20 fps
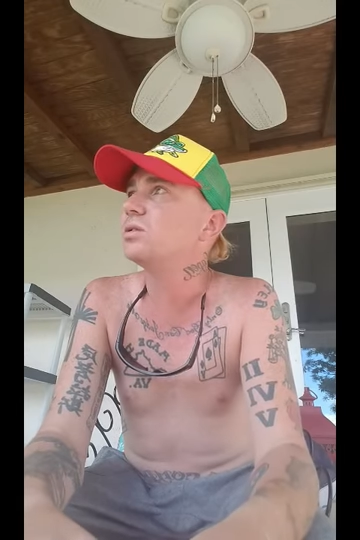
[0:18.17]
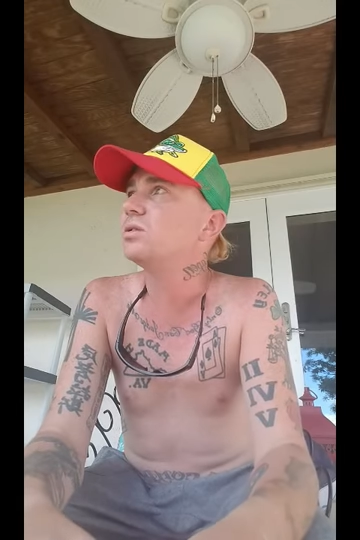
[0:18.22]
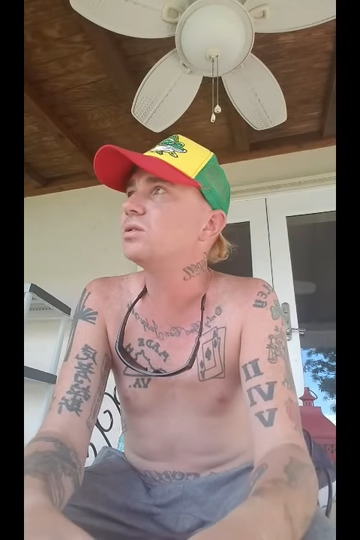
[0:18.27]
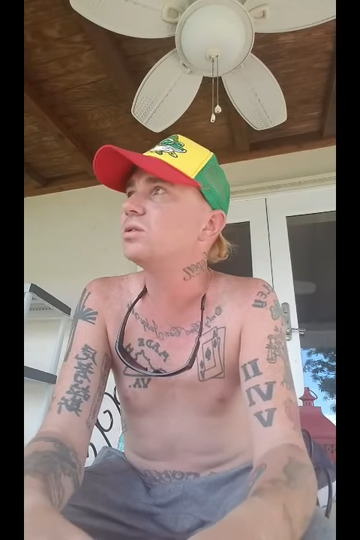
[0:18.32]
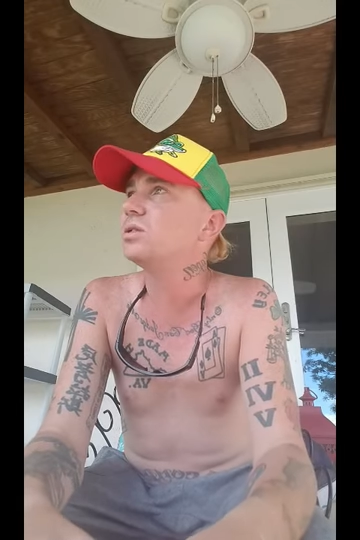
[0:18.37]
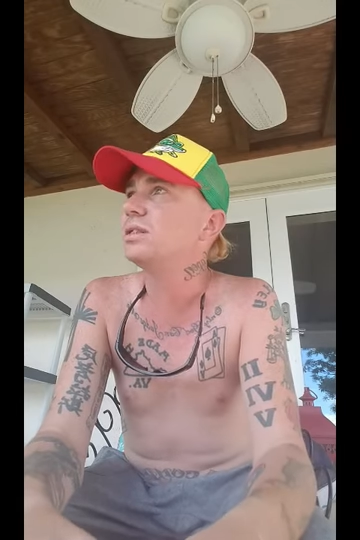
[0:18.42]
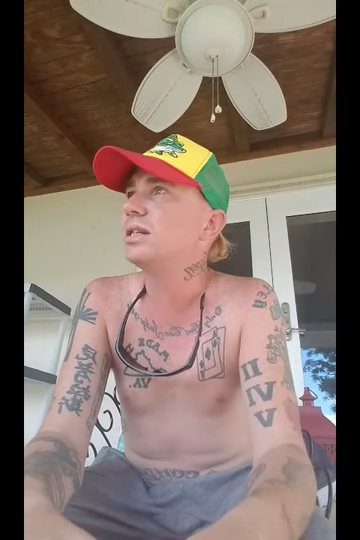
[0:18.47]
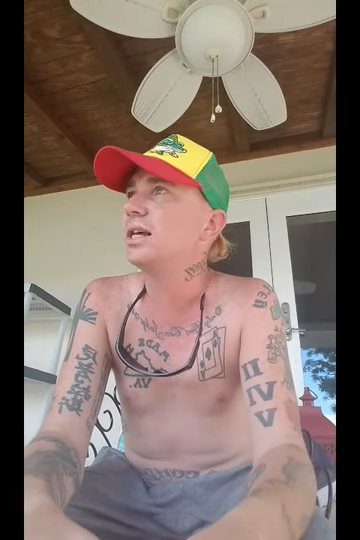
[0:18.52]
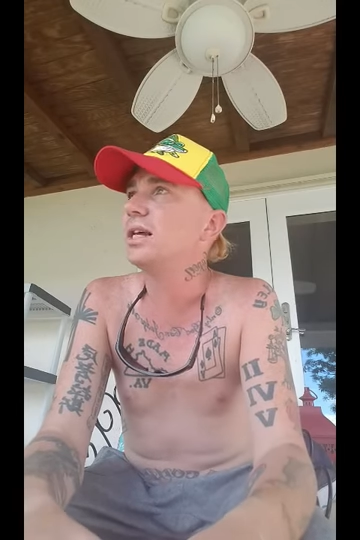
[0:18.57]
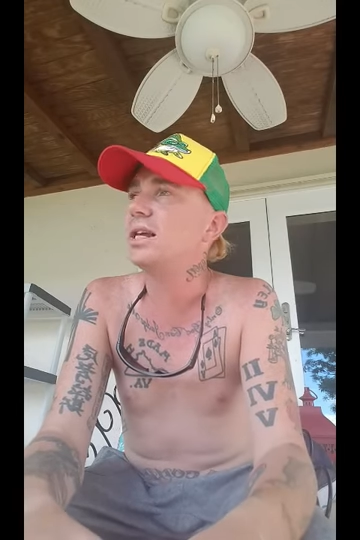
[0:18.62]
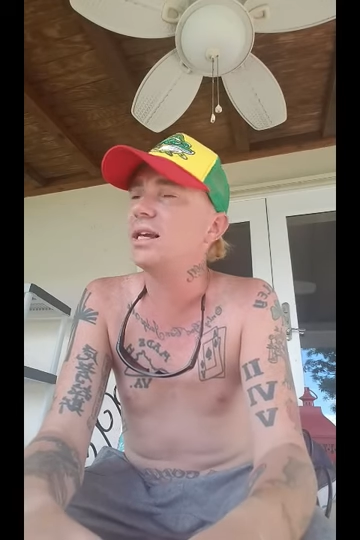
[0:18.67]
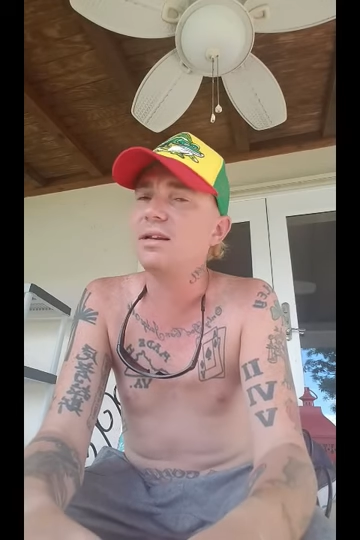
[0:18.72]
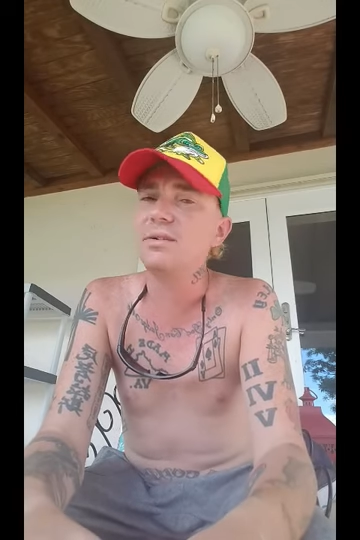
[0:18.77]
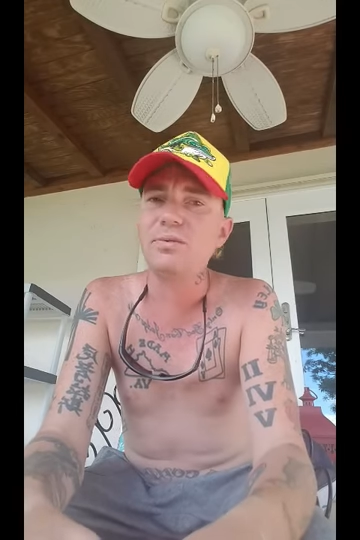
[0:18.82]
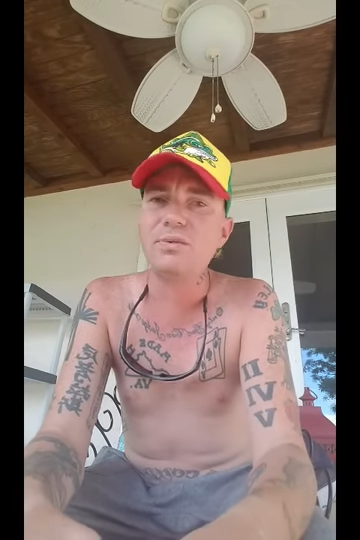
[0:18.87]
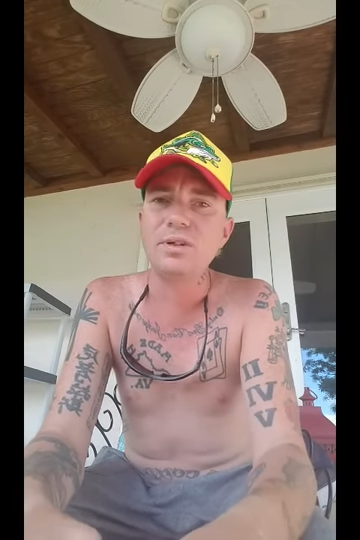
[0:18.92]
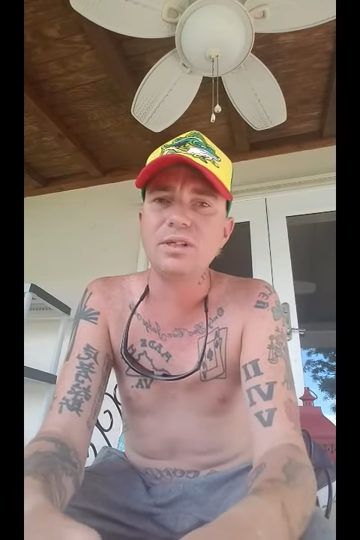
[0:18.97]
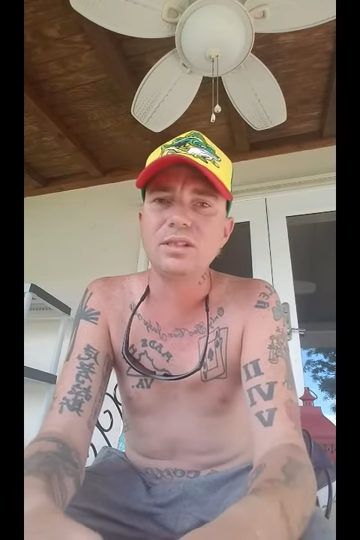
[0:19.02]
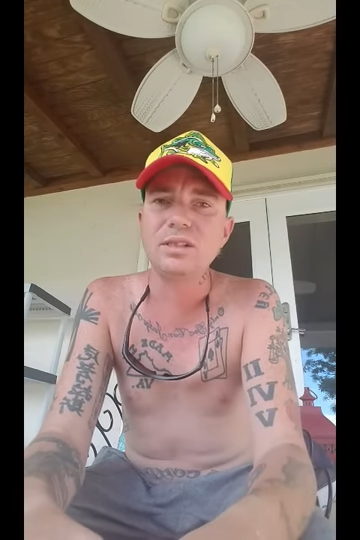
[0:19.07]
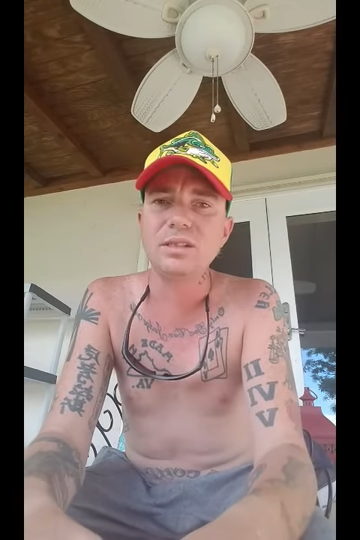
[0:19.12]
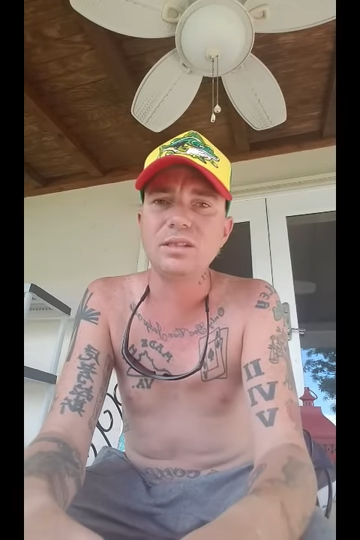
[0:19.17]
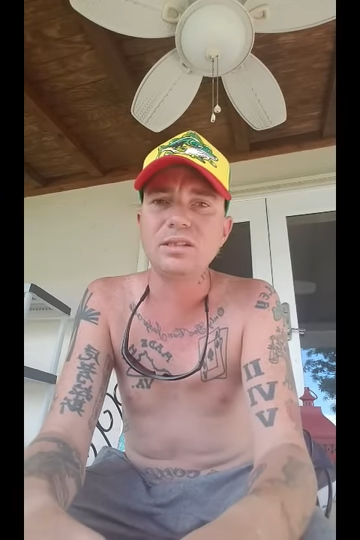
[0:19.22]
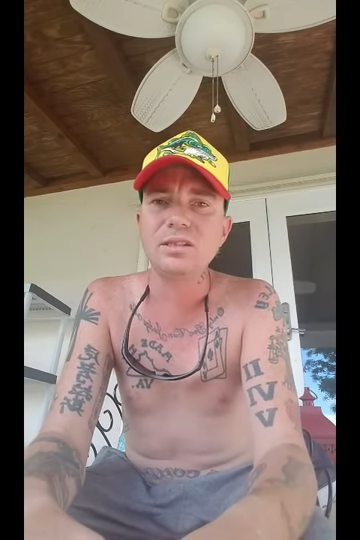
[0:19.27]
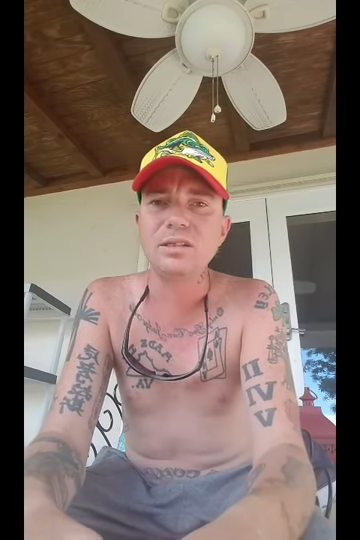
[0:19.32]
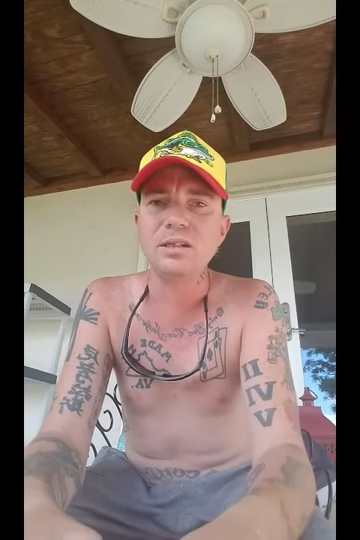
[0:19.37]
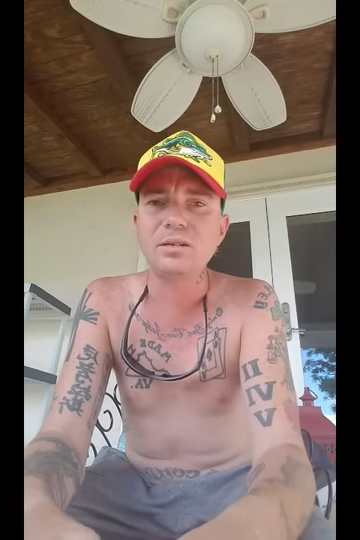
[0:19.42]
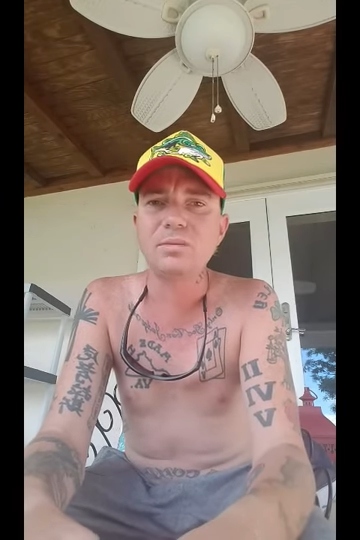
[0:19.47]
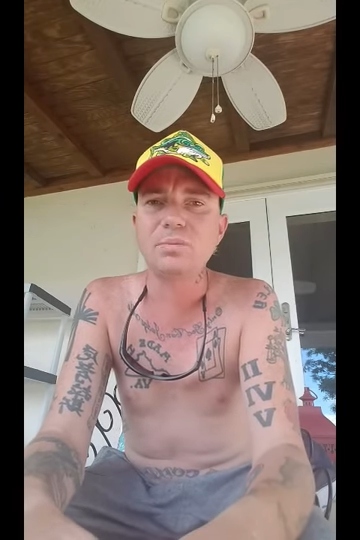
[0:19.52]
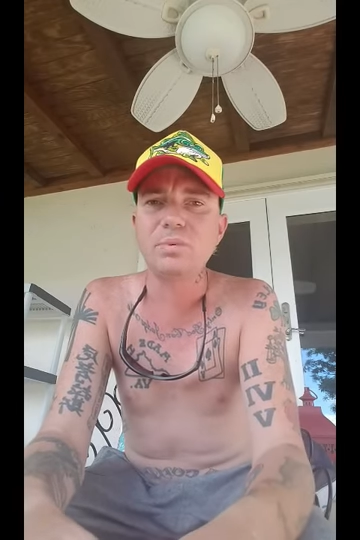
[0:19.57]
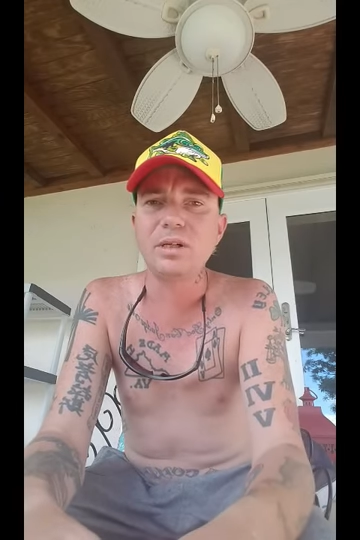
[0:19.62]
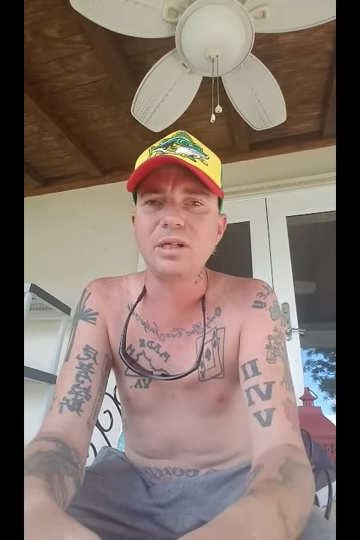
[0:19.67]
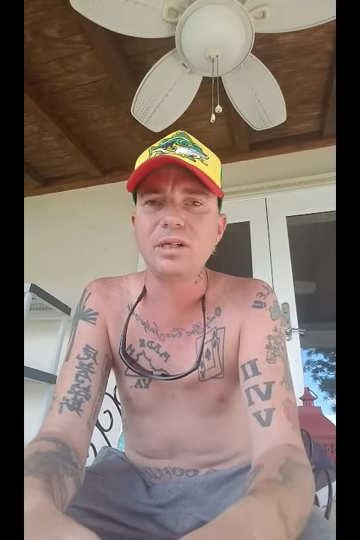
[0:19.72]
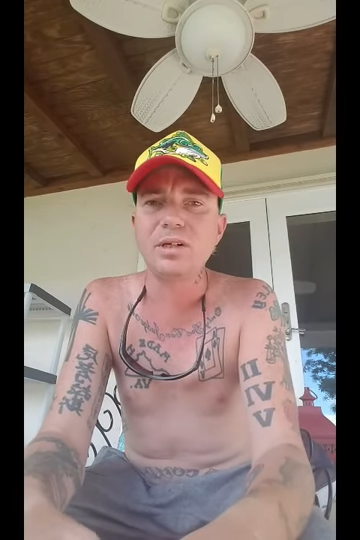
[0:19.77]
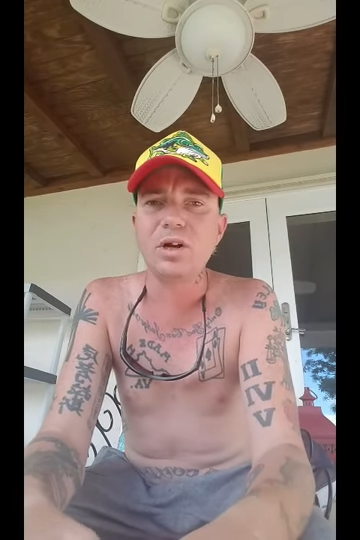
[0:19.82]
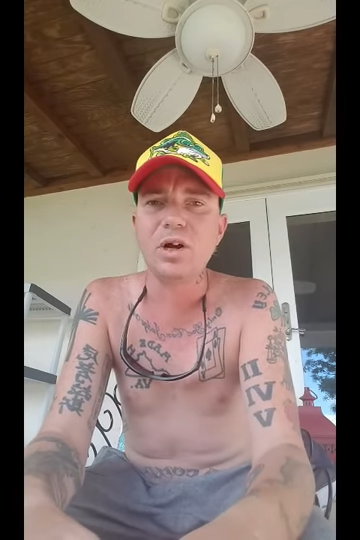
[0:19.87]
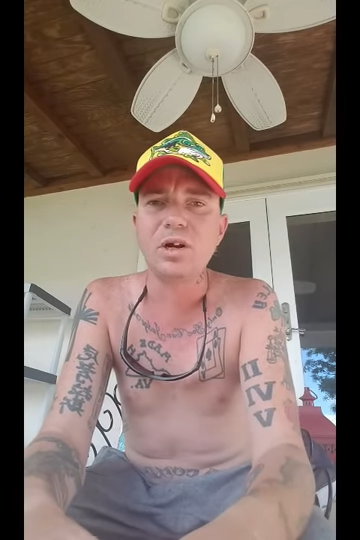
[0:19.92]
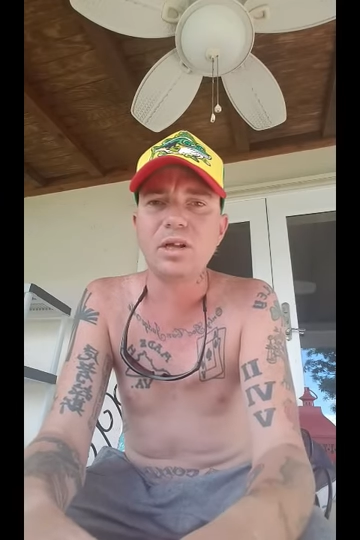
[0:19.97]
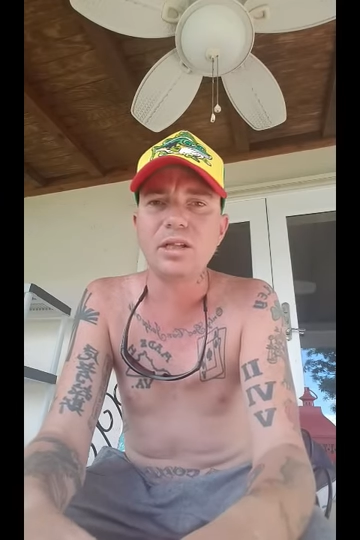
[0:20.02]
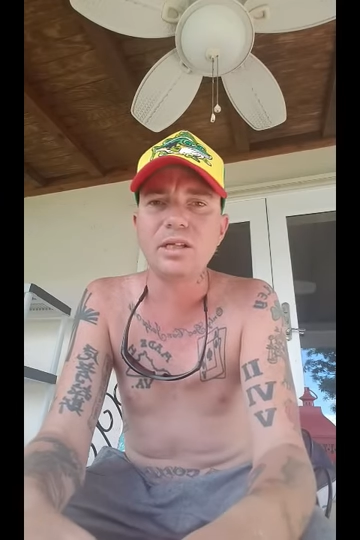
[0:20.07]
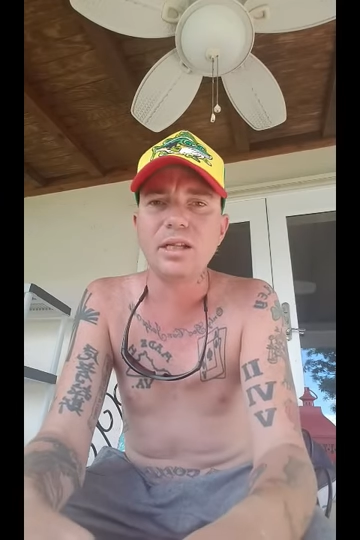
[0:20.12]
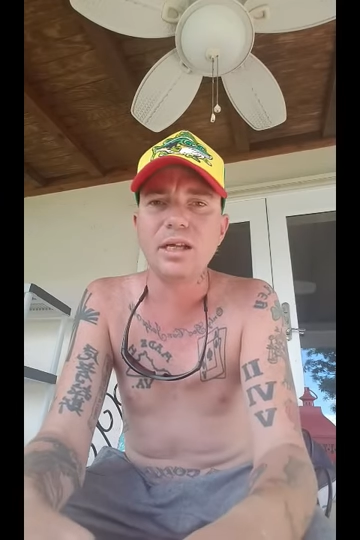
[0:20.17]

Snakehead fishing, they're pretty gnarly.